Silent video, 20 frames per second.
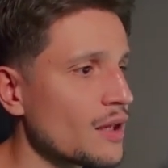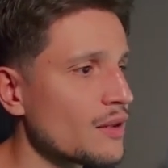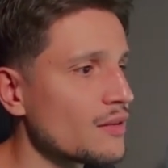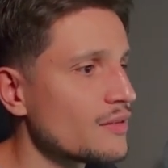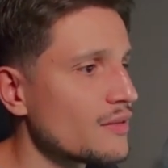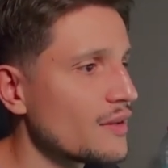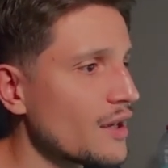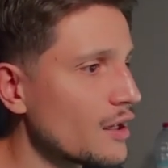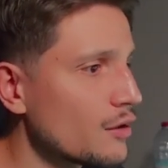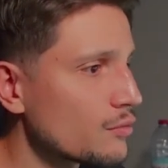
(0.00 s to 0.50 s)

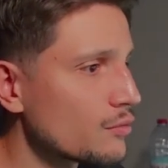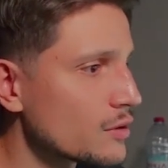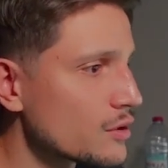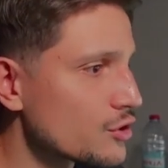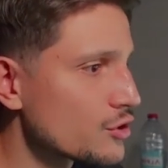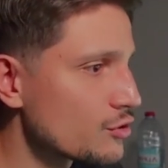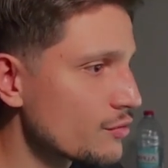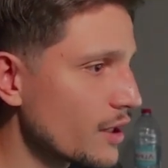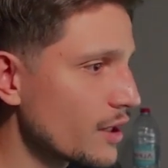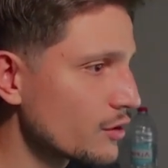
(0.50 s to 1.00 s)
they will
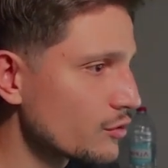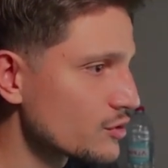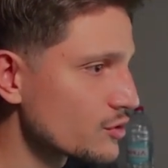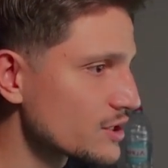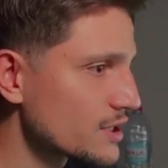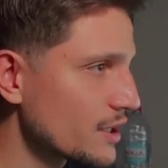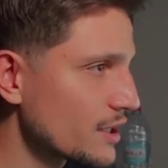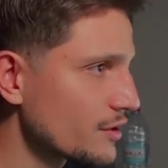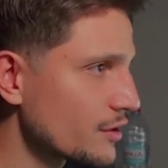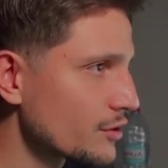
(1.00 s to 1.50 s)
try to
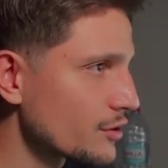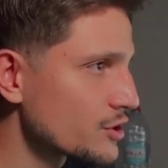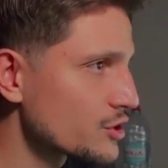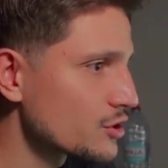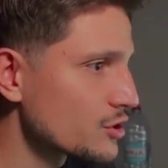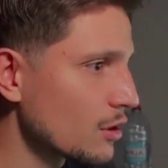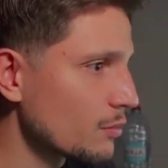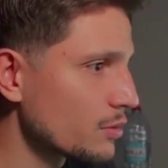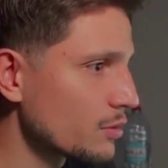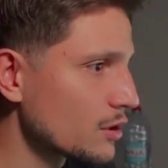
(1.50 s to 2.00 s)
set their
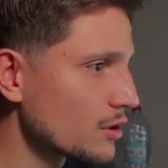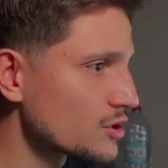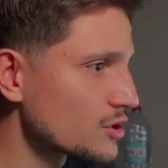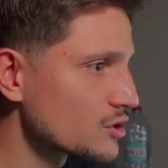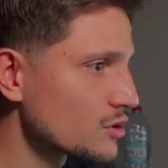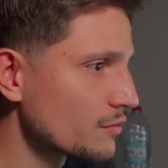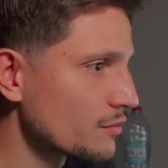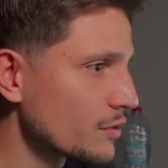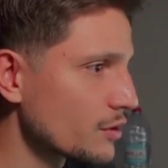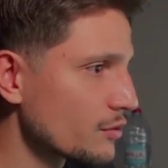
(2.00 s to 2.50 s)
stop loss
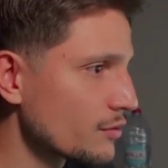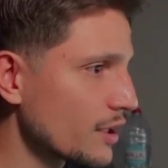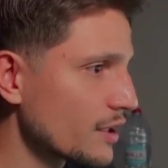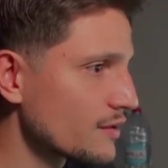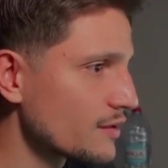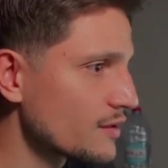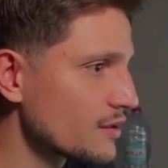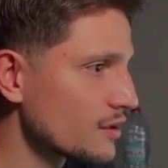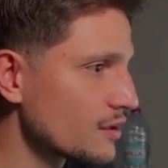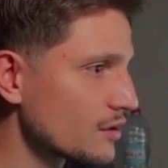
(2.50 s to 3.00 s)
somewhere
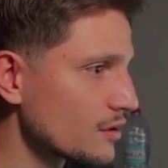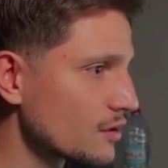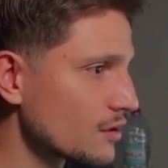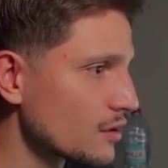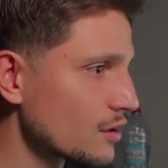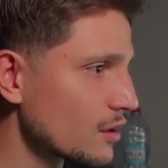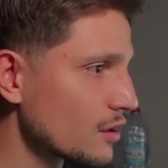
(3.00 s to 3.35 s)
right here,